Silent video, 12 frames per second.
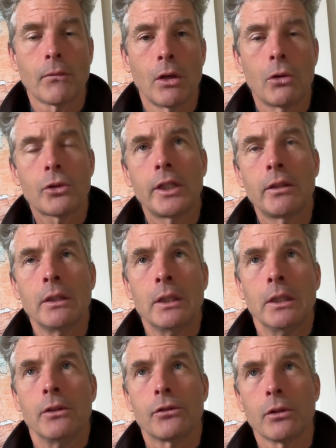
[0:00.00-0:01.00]
Okay,
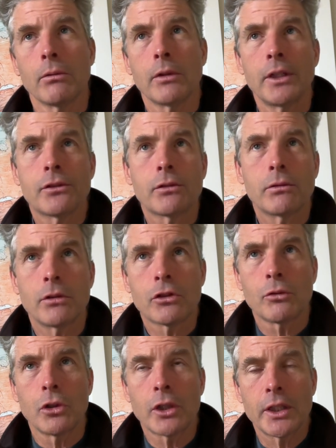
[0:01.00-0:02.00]
so let's
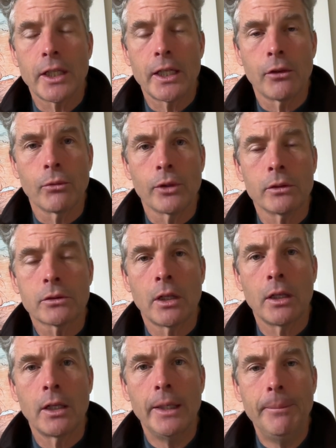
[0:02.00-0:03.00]
just look at that in real
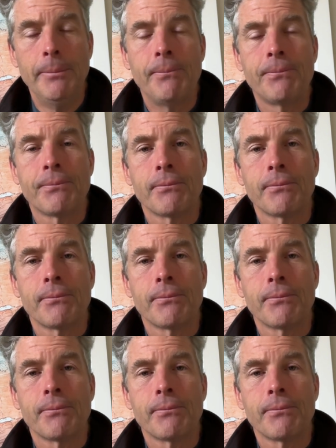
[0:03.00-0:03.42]
time.